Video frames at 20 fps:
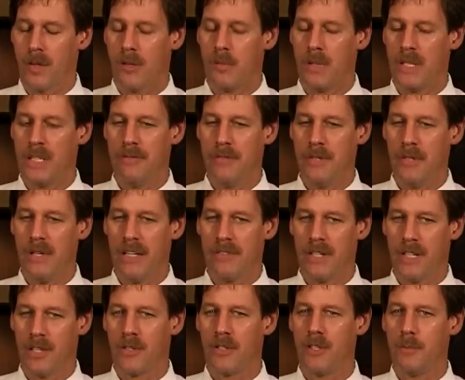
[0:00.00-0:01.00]
But if you have a
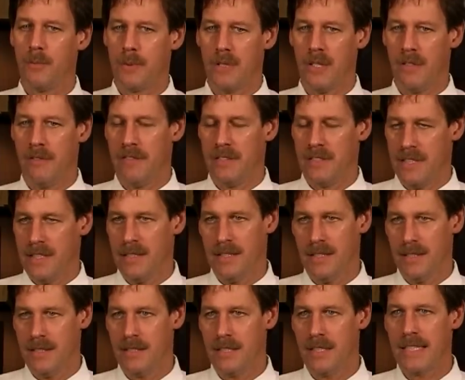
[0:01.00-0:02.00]
group of
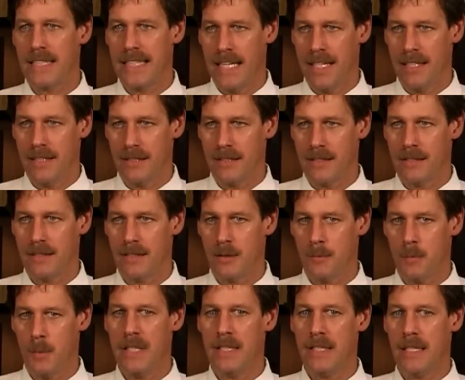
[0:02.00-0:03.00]
physicians together
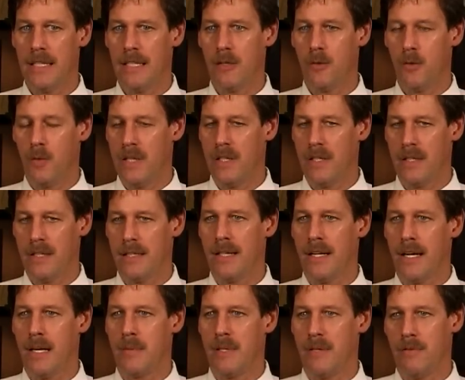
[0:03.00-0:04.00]
speaking with a
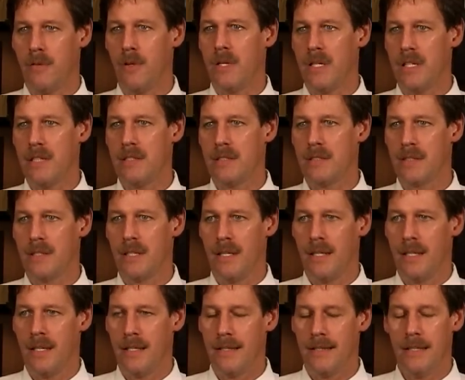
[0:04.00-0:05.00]
common voice,
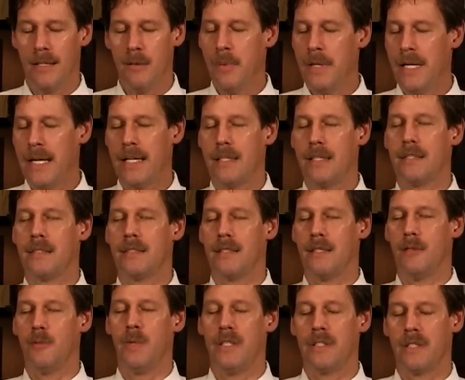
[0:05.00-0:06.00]
the impact is
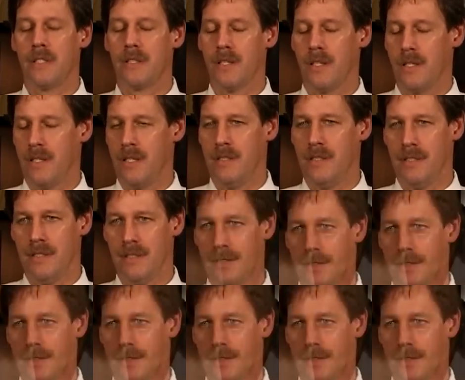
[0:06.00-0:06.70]
so much larger.